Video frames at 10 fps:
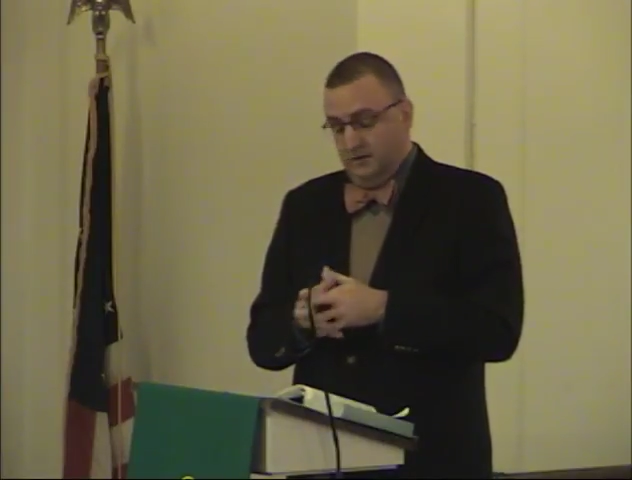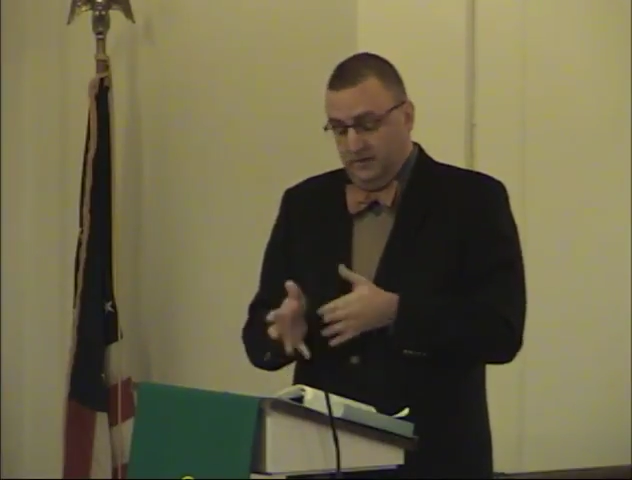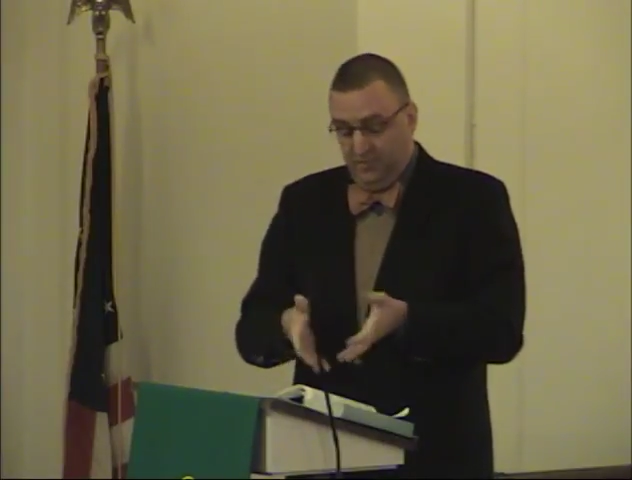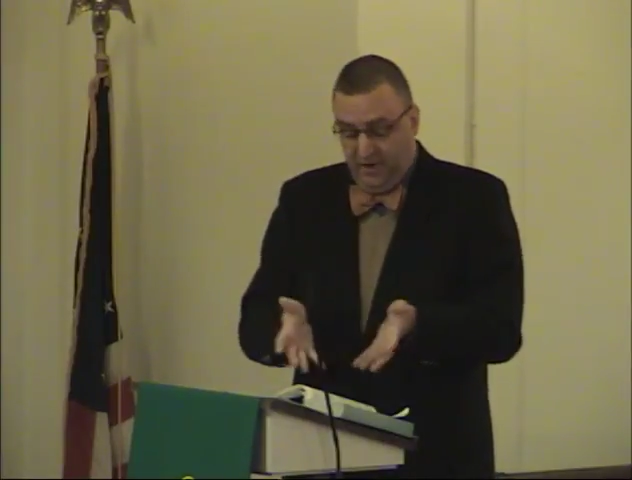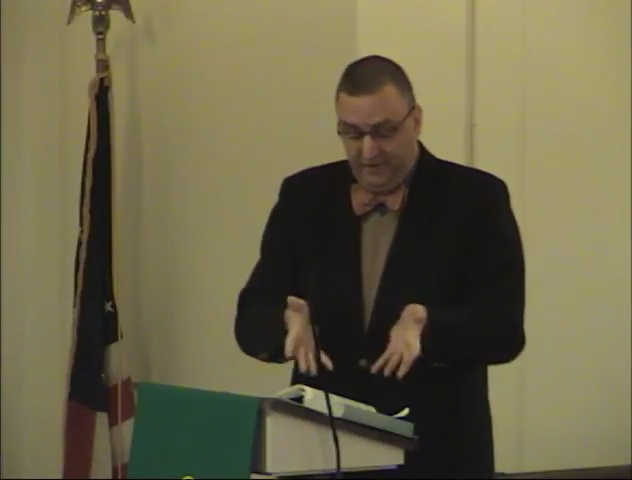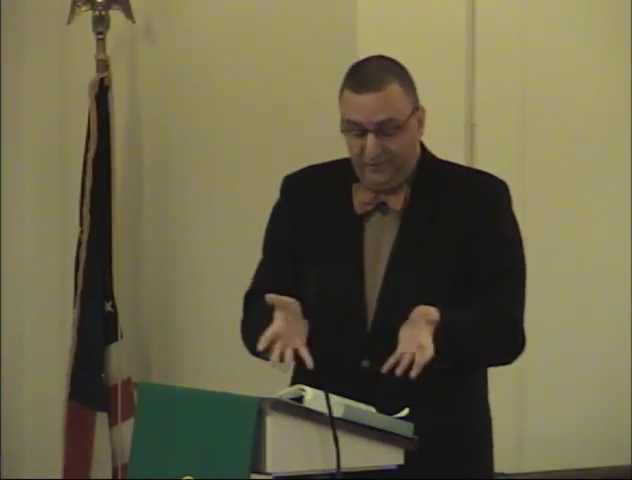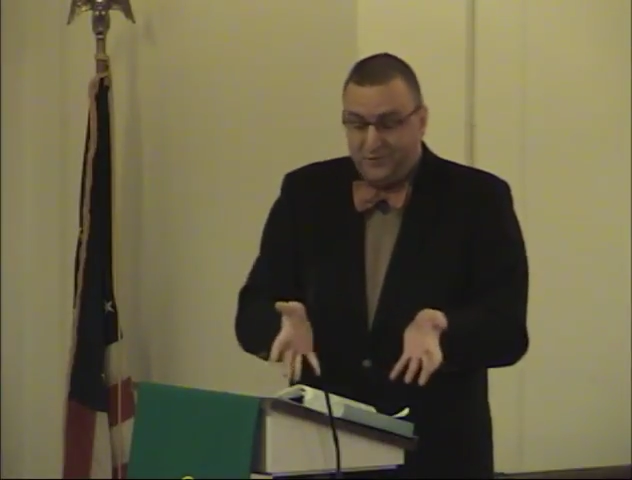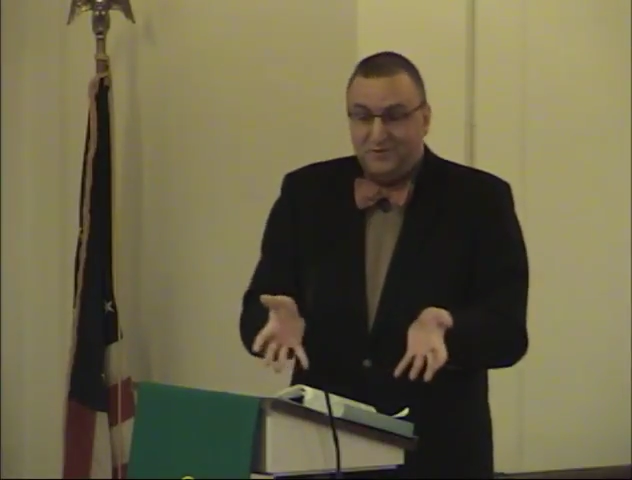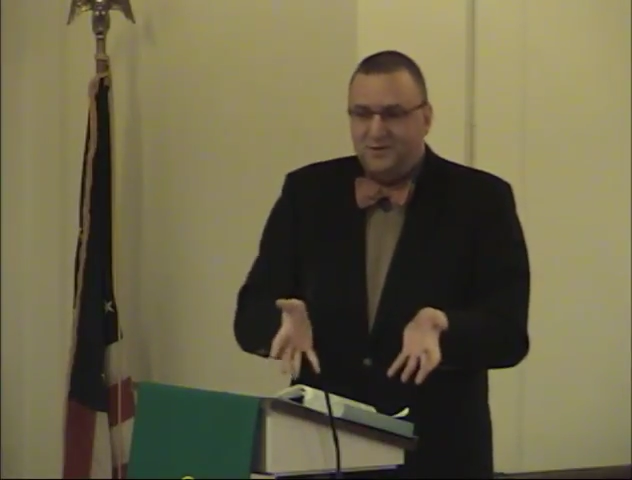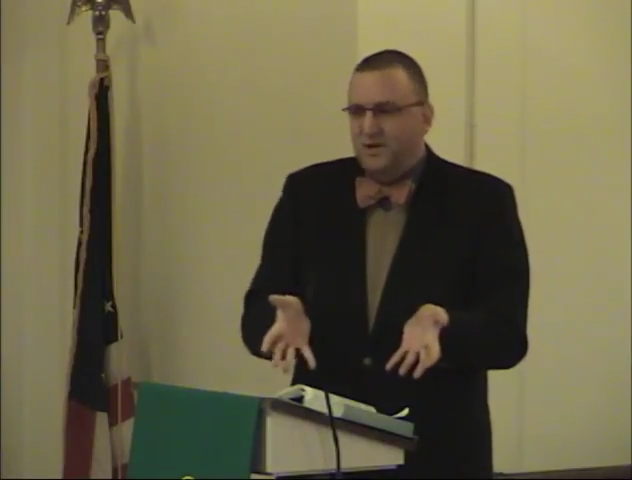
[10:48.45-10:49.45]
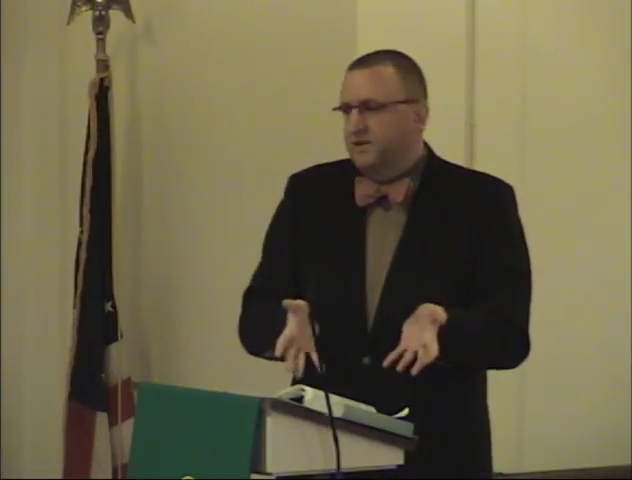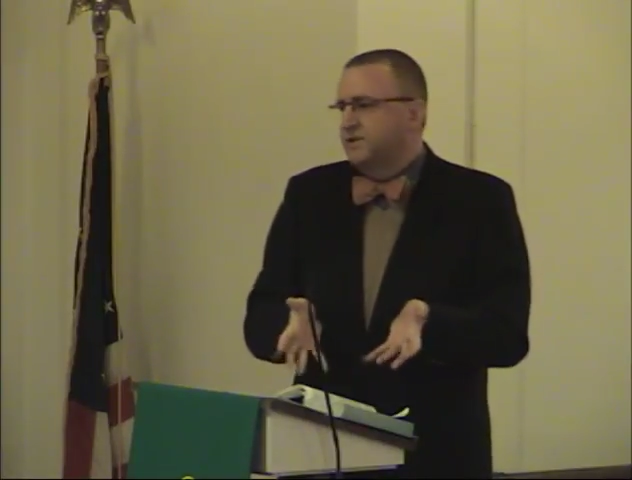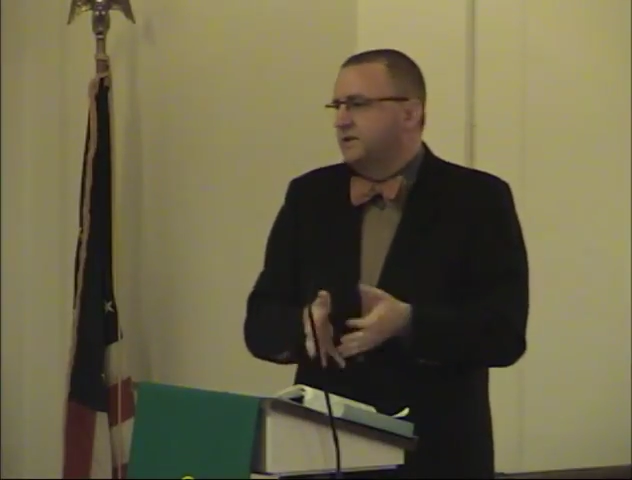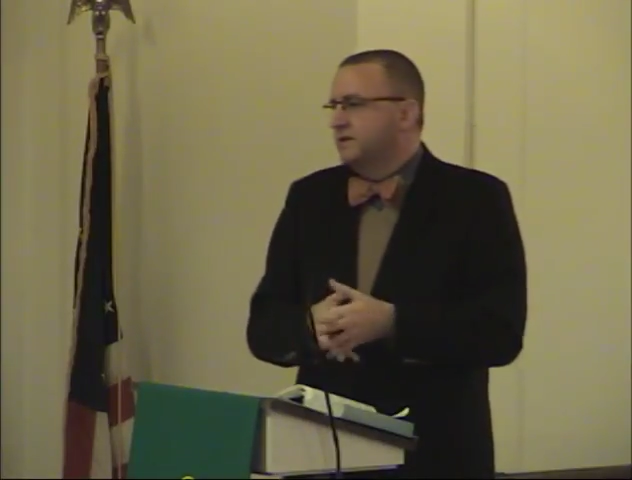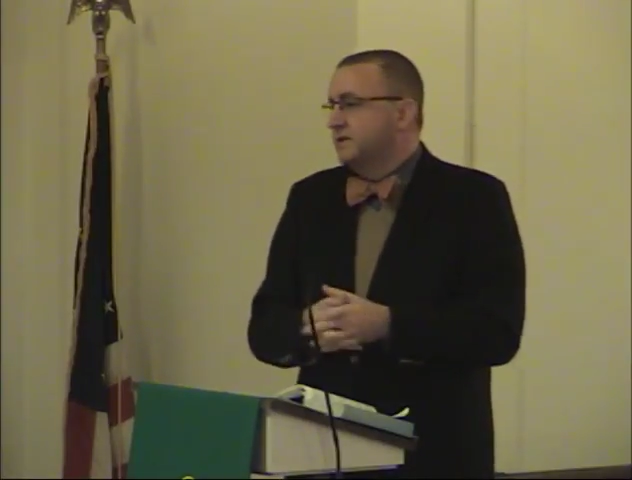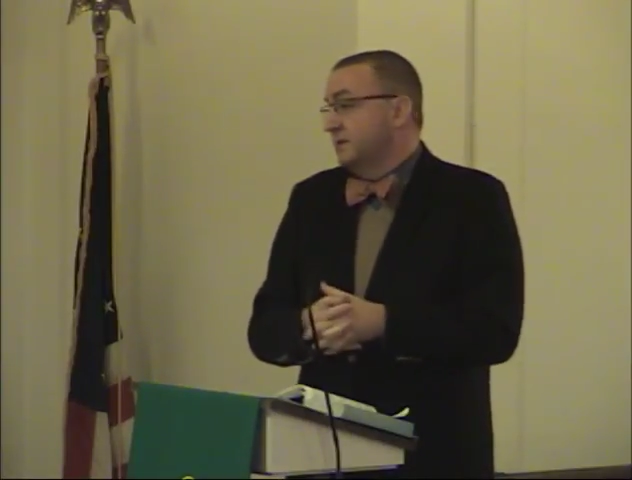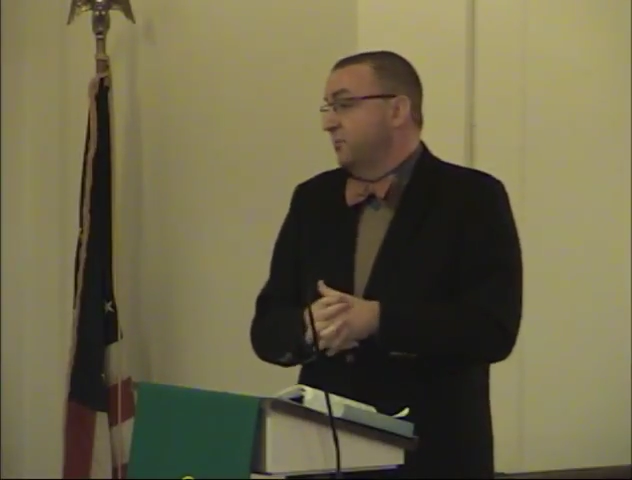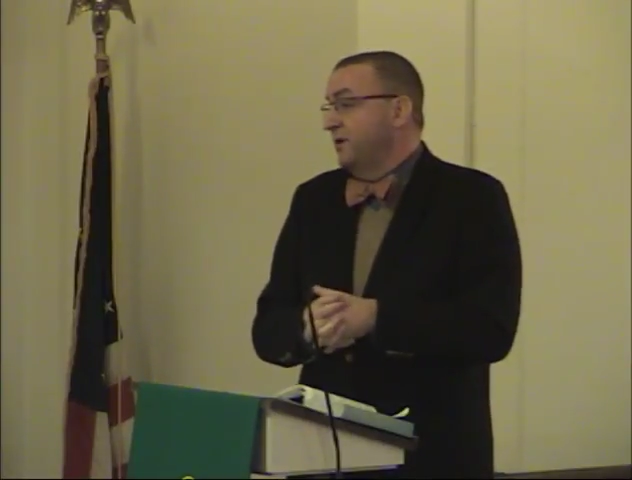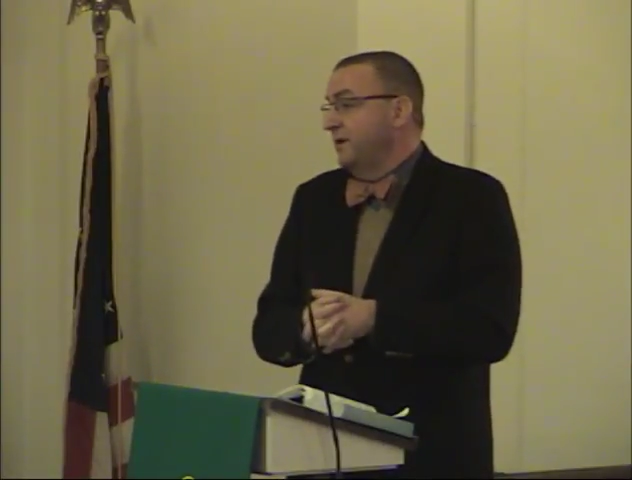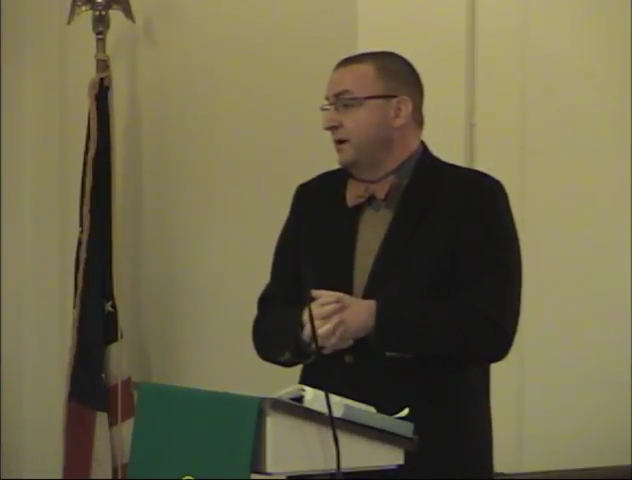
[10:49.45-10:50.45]
The apostles' suggestion is
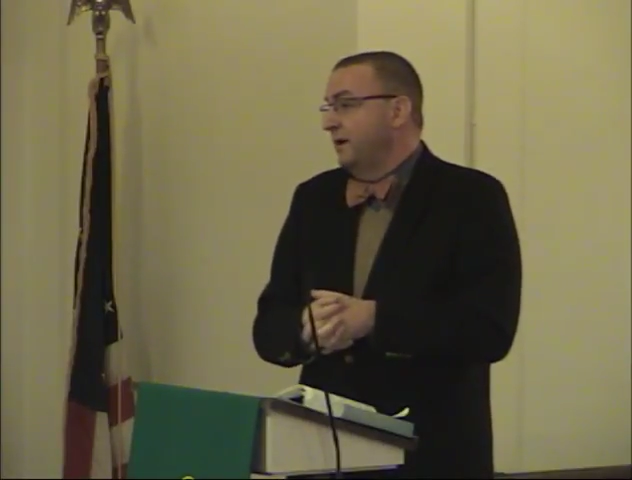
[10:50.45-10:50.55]
simply